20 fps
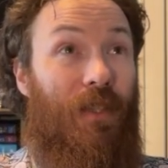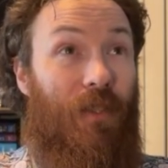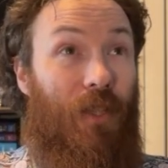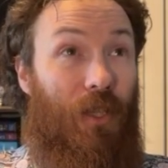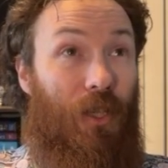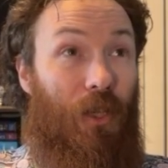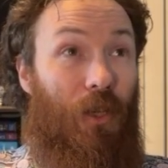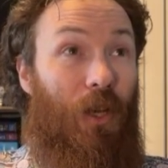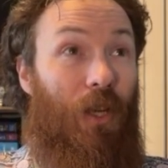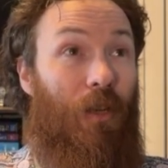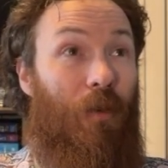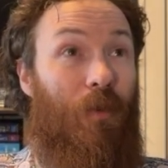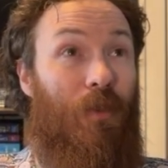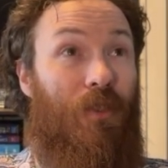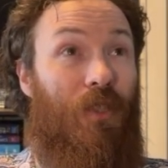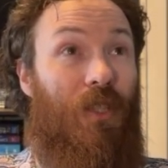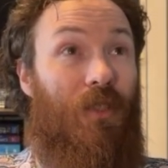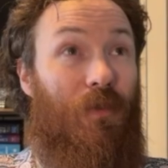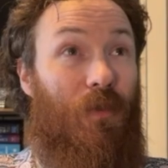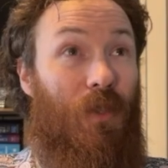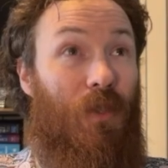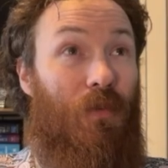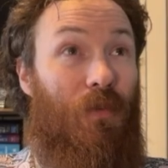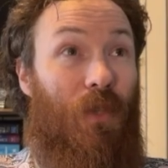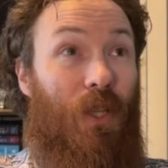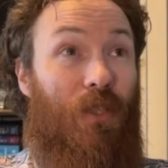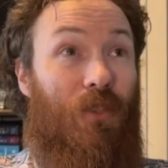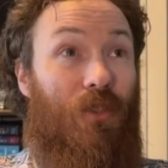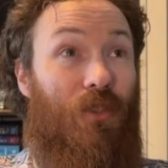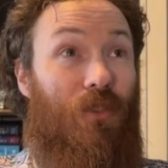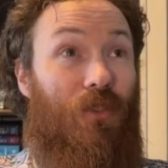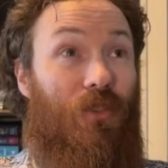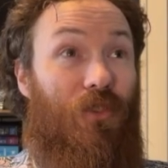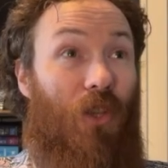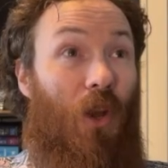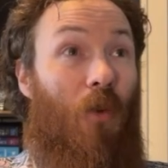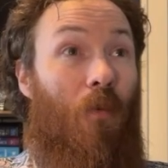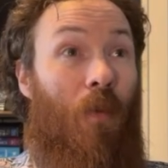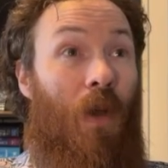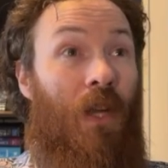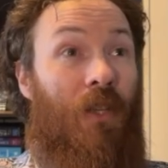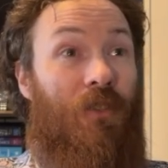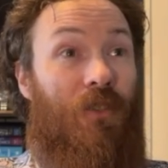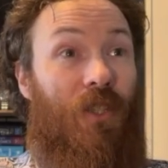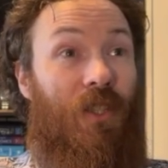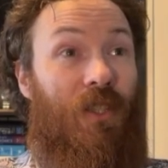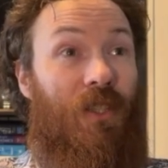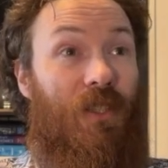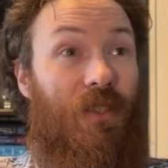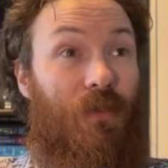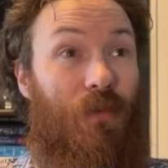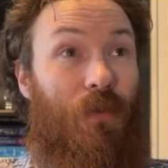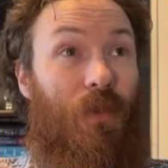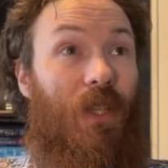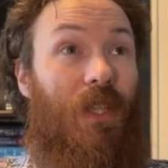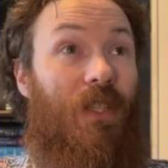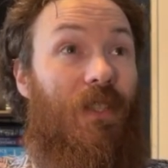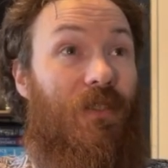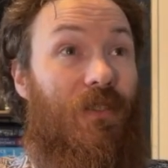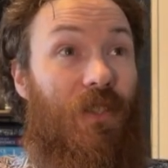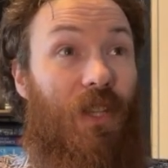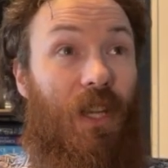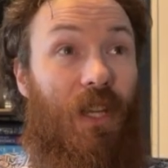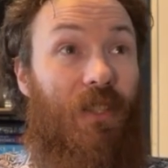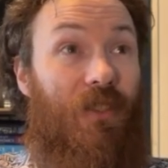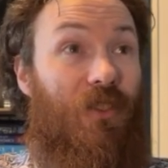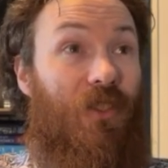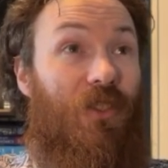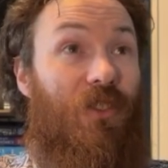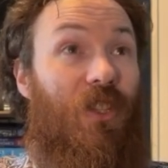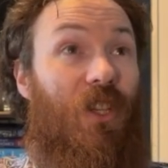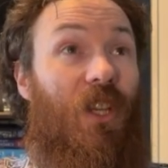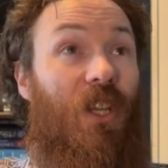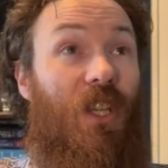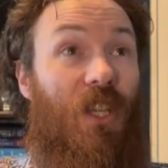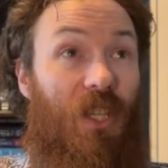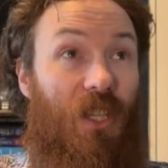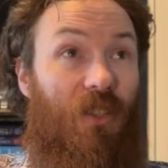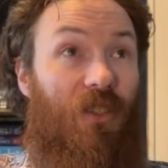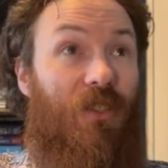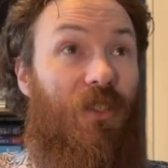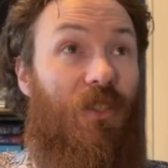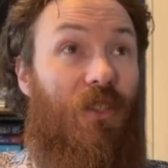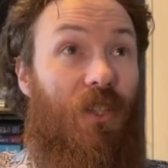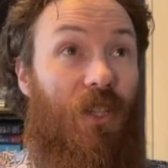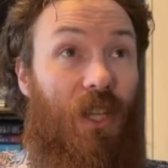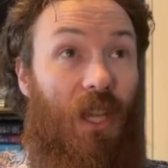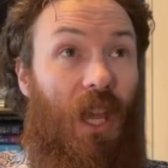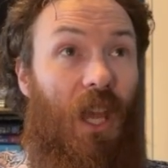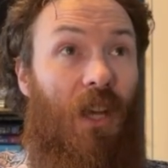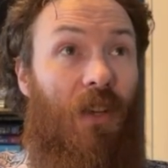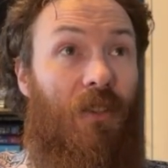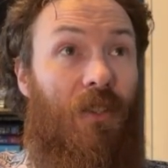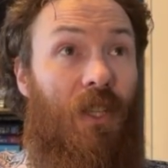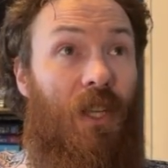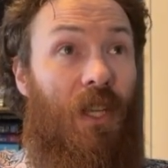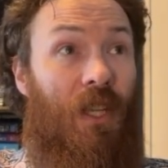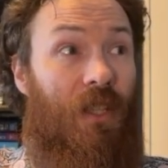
Like, you got to adjust for inflation so much in these fees. Like, it's just going to kill your account.